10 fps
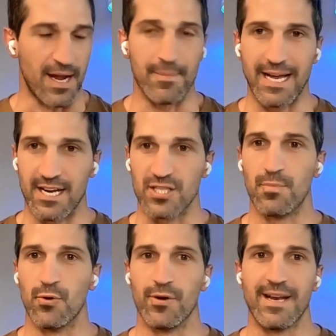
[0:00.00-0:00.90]
coming out of
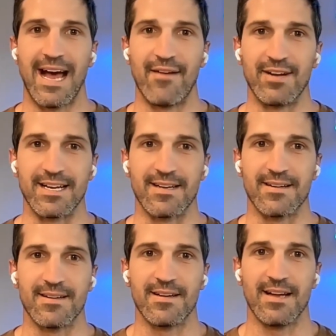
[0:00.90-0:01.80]
sport and having
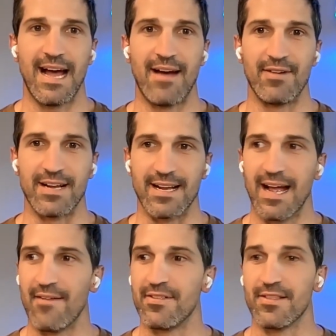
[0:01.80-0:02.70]

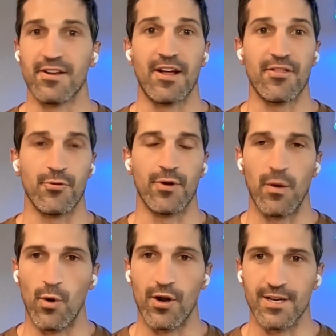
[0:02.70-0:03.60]
everything that I thought I
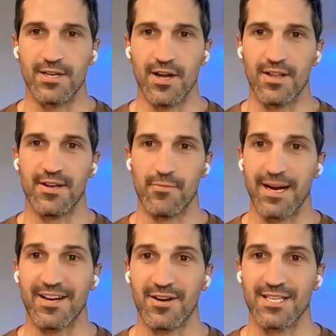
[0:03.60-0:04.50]
wanted, only to
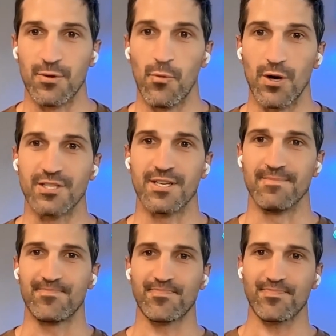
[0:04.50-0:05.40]
recognize it
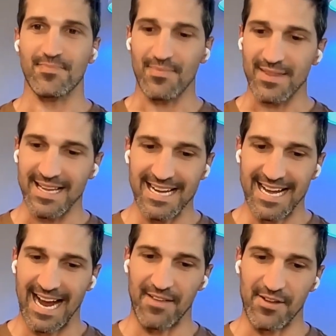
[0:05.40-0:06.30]
wasn't.
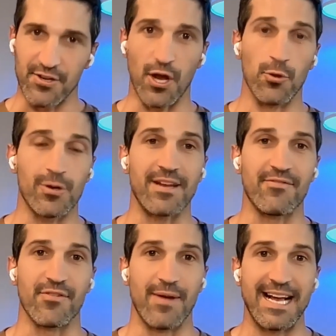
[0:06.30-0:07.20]
And then you go
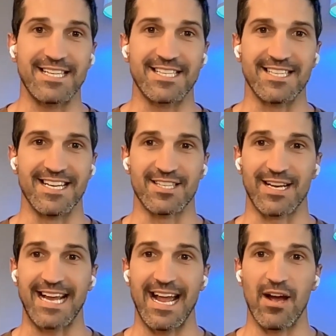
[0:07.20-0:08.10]
looking for answers, and it's
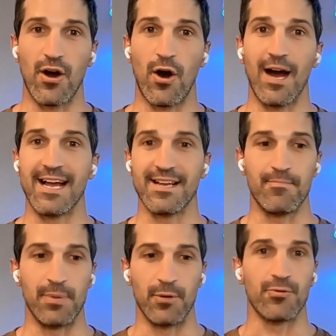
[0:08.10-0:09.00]
like
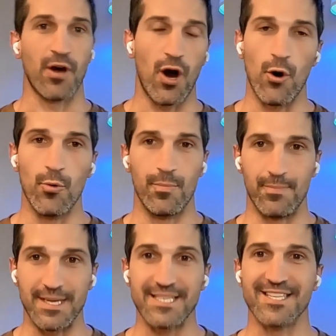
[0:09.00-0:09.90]
I built a
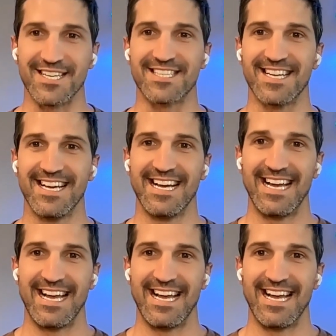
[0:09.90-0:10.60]
whole business